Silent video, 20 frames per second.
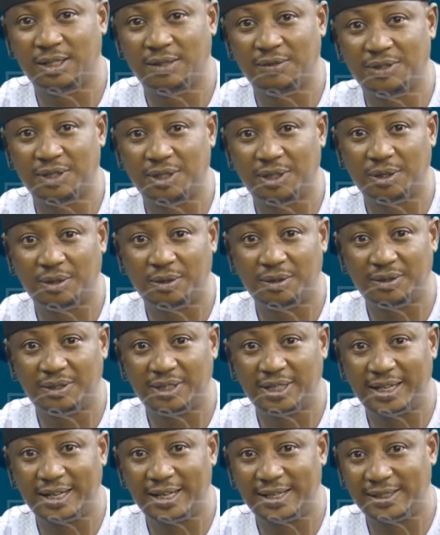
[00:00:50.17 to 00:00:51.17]
of
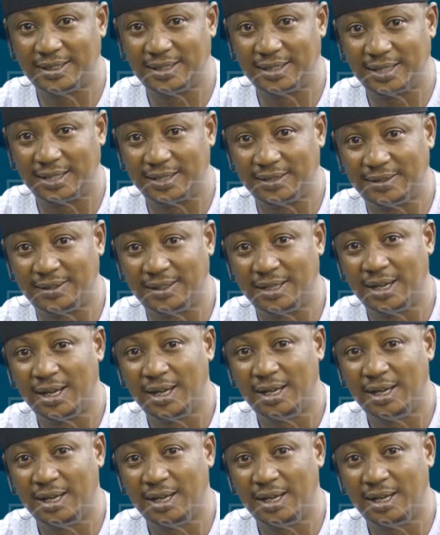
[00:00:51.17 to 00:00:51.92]
security incidents